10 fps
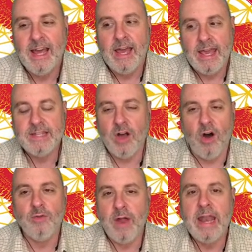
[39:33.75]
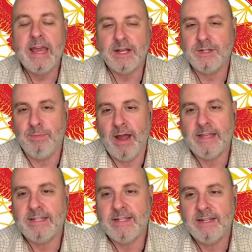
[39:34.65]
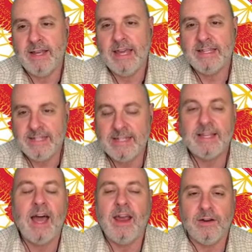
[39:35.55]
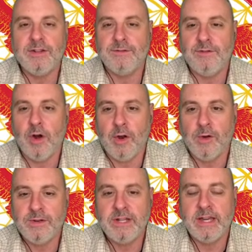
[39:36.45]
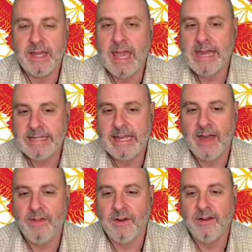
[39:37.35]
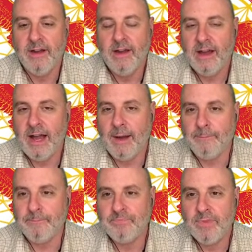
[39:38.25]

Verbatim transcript: He's already expressed his desire to Frodo to get together, um,